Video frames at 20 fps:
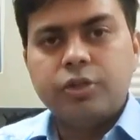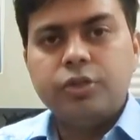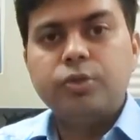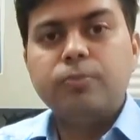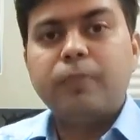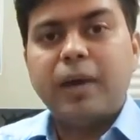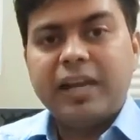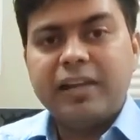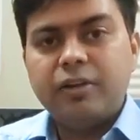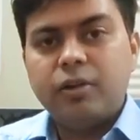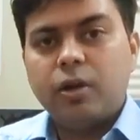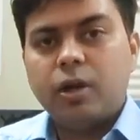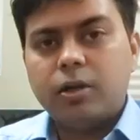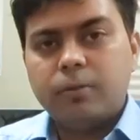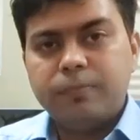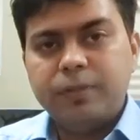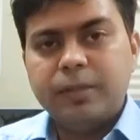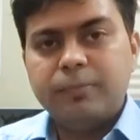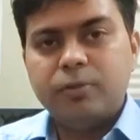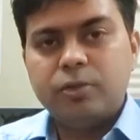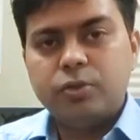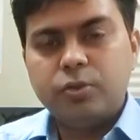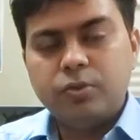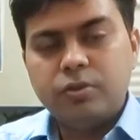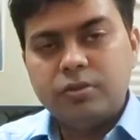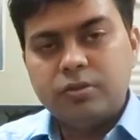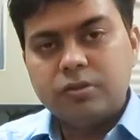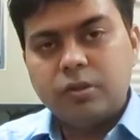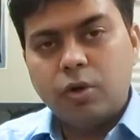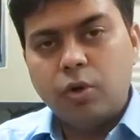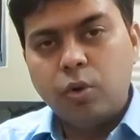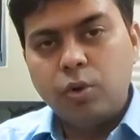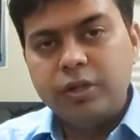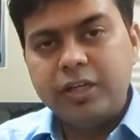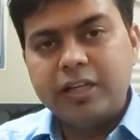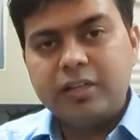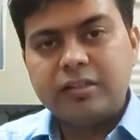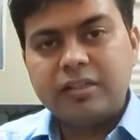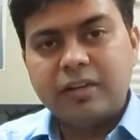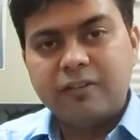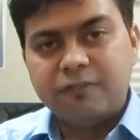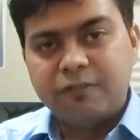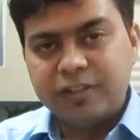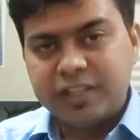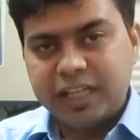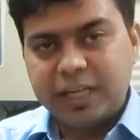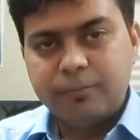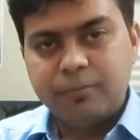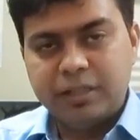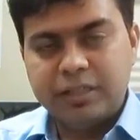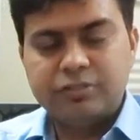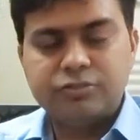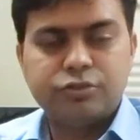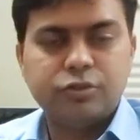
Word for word: you might not be able to hold it comfortably